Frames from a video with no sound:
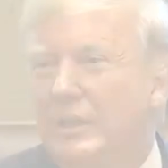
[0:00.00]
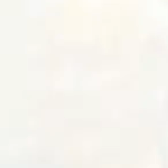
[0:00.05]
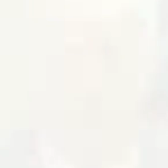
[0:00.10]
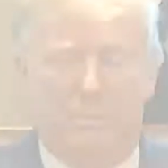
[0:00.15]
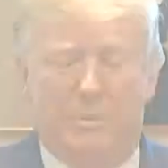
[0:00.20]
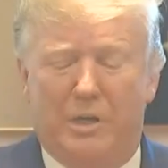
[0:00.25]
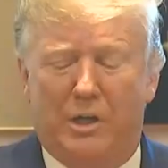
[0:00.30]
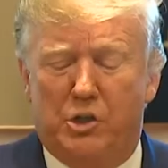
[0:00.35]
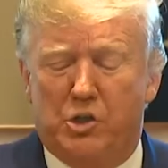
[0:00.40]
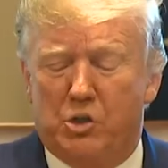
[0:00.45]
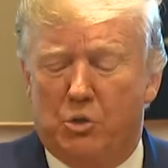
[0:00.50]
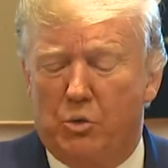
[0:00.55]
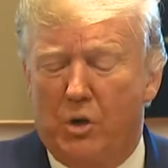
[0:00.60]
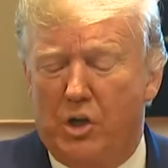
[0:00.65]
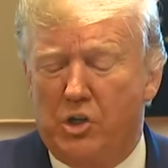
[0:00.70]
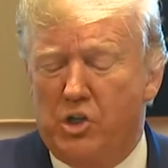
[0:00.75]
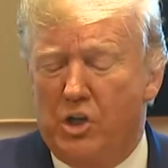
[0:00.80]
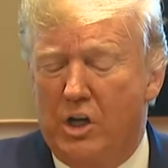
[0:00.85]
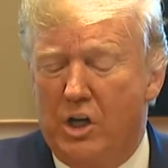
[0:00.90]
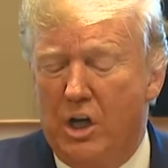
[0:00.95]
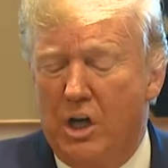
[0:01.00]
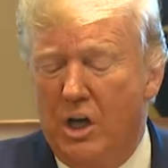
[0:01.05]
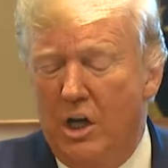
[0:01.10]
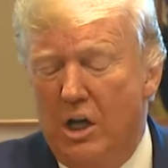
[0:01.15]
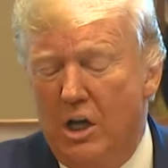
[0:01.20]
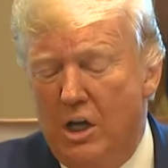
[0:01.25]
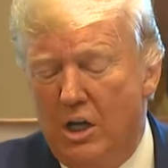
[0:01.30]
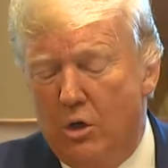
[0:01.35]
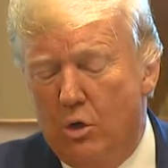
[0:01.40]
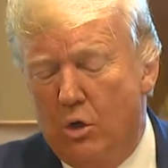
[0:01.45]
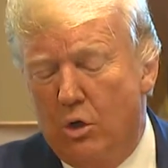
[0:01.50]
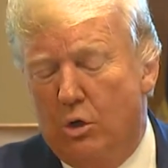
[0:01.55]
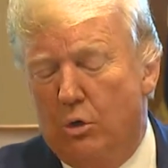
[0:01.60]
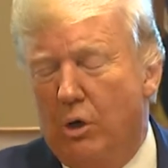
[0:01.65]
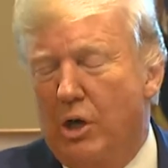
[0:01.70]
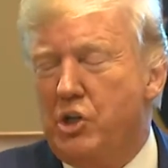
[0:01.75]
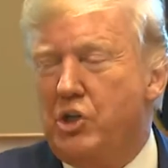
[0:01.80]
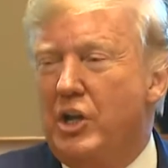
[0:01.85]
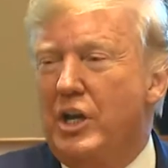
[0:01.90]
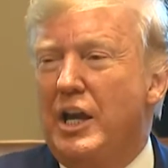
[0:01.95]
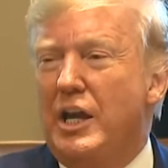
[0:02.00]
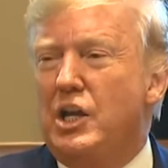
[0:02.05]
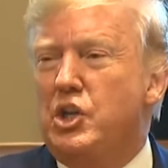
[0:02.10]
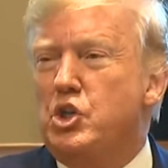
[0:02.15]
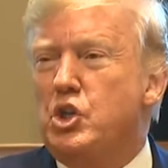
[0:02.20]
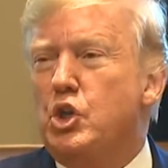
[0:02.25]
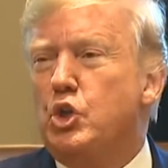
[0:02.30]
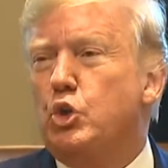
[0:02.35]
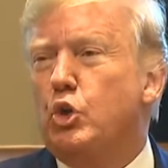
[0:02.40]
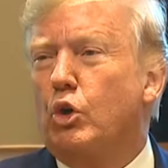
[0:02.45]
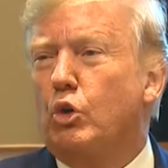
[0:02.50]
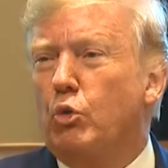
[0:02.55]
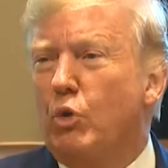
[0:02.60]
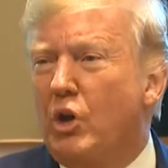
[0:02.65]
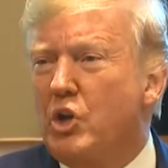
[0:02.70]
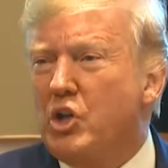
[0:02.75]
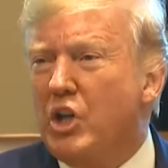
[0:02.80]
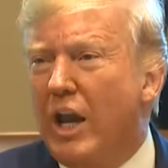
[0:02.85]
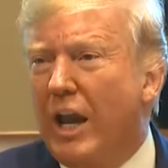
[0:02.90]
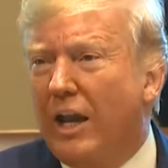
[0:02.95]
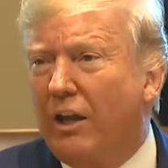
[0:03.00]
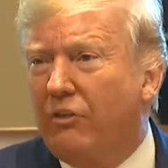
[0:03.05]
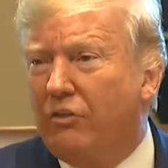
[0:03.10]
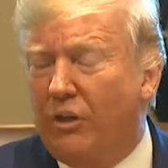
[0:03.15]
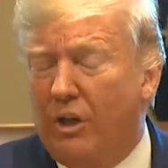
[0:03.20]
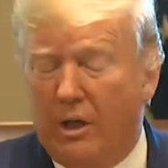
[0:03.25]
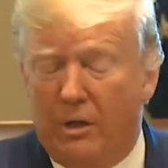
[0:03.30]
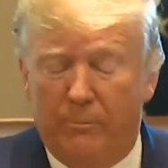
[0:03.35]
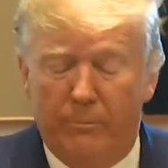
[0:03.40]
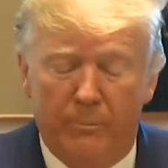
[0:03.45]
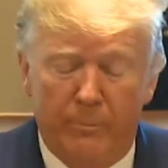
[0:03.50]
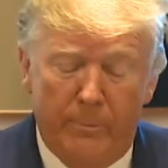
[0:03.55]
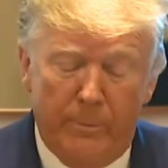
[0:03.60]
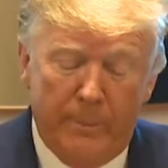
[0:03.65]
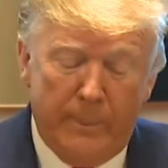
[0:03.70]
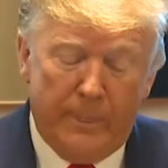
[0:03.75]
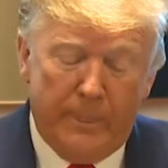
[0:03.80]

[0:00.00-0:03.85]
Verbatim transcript: Everybody's a Russian, or a Russian agent, or a Russian asset.